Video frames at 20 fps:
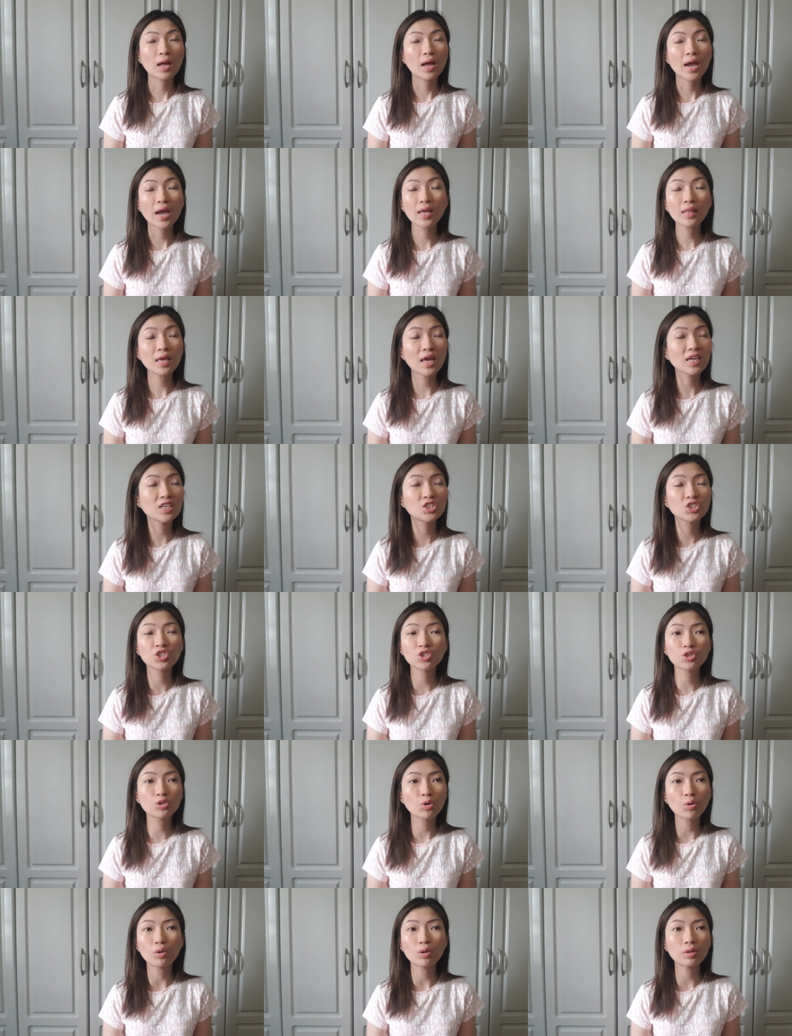And I
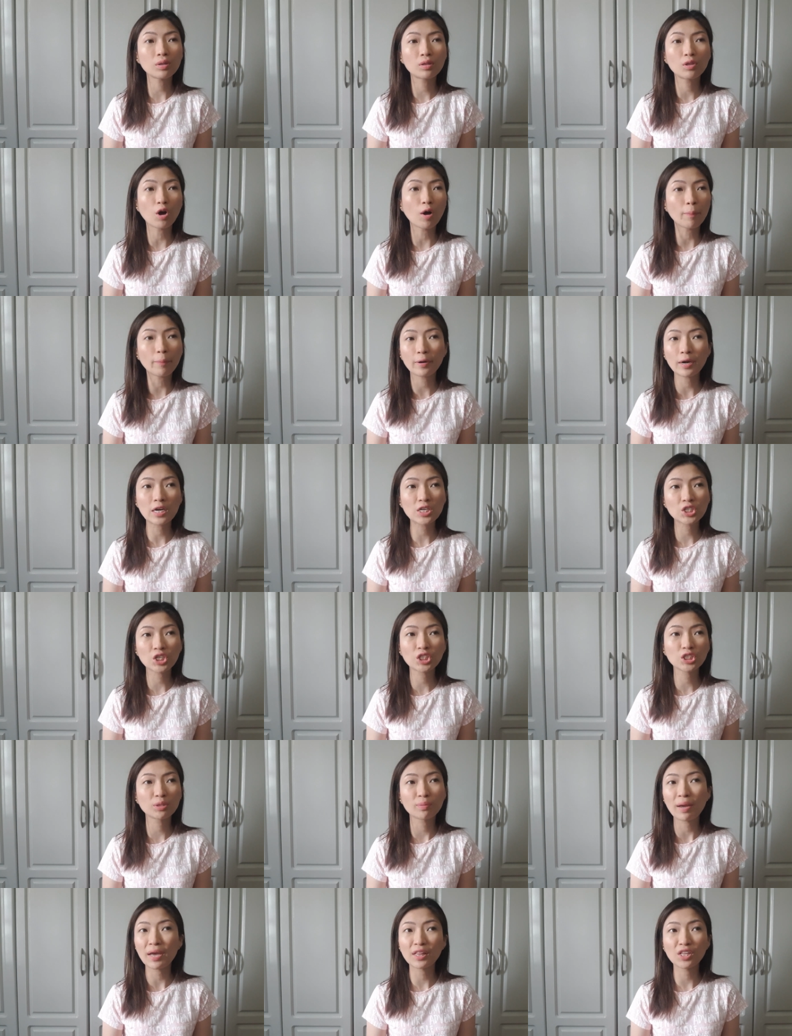just told the
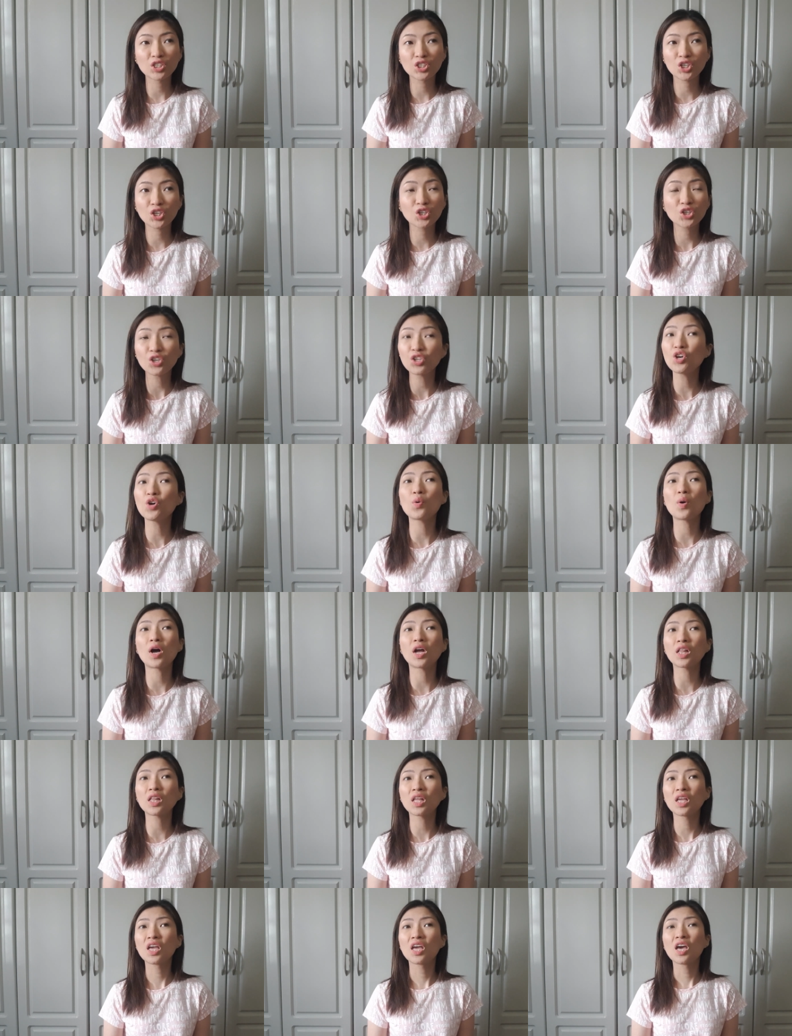operations manager, you know
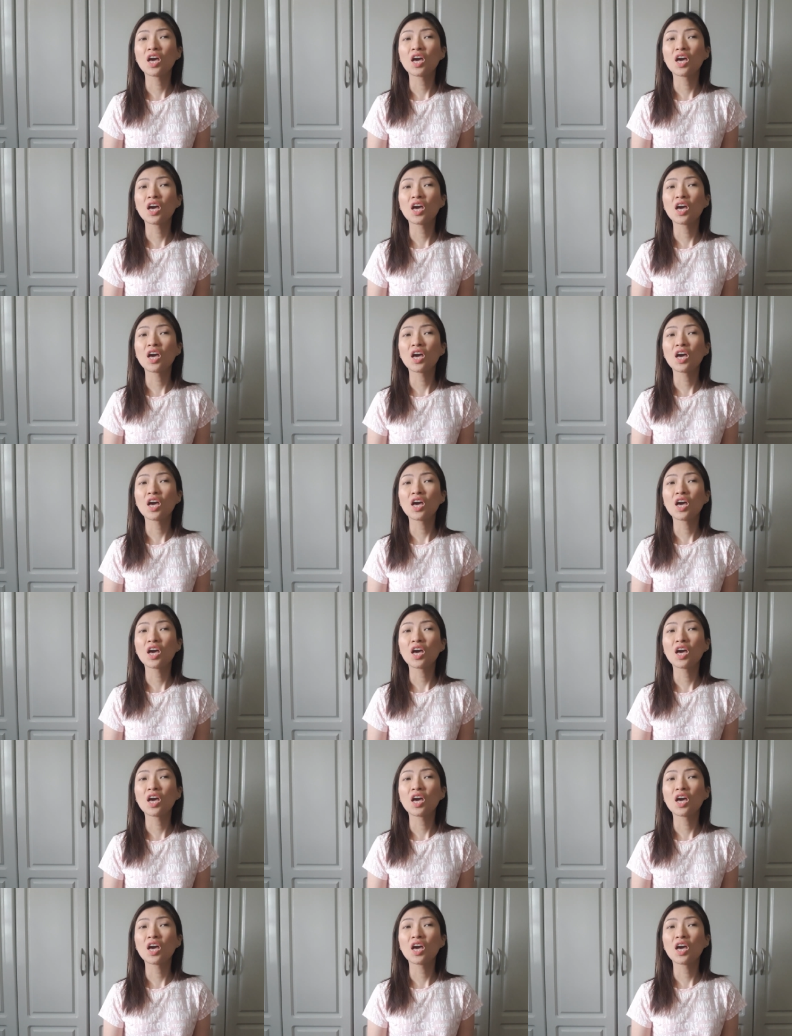what?